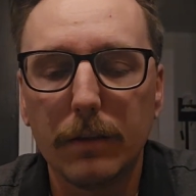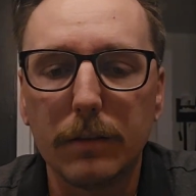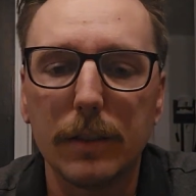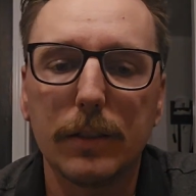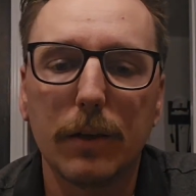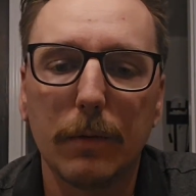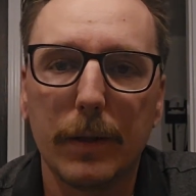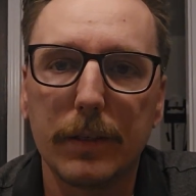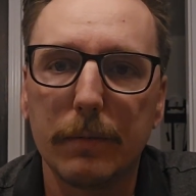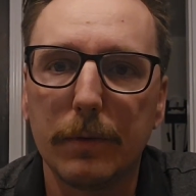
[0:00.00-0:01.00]
So let's talk
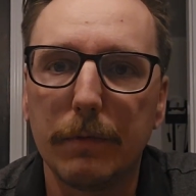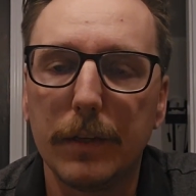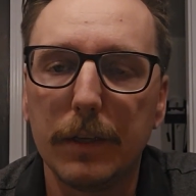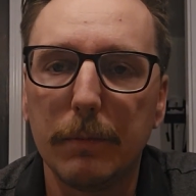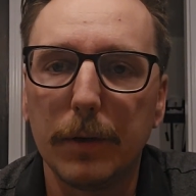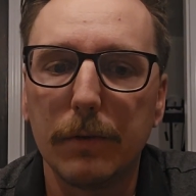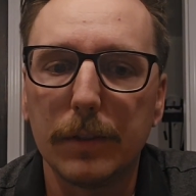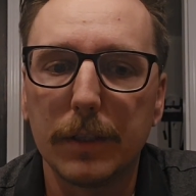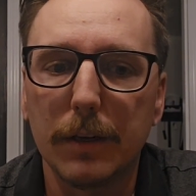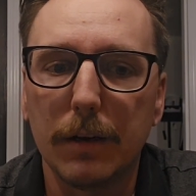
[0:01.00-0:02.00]
about some of the
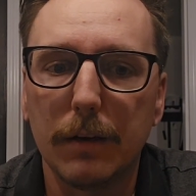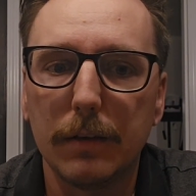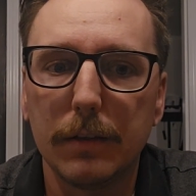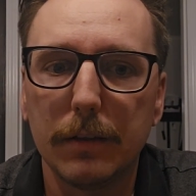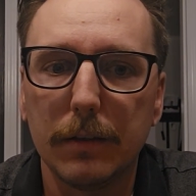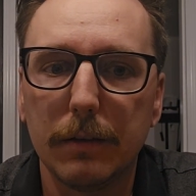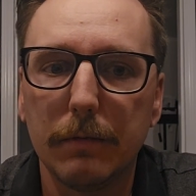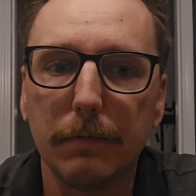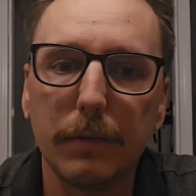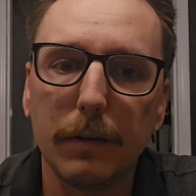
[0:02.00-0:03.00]
pros and cons
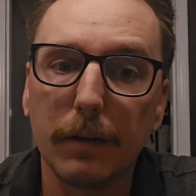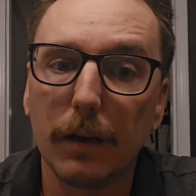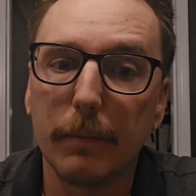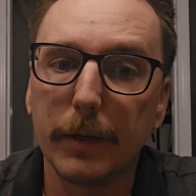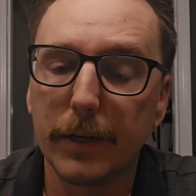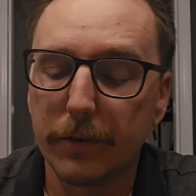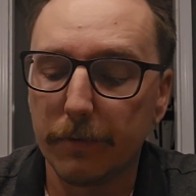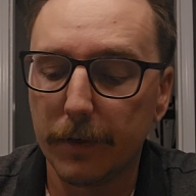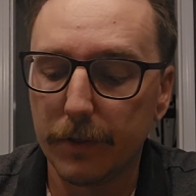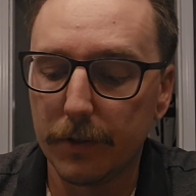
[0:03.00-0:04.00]
of
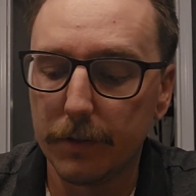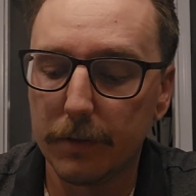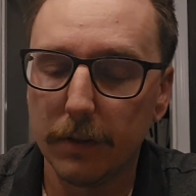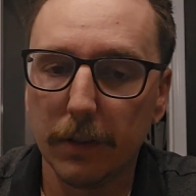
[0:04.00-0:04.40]
combination wrenches.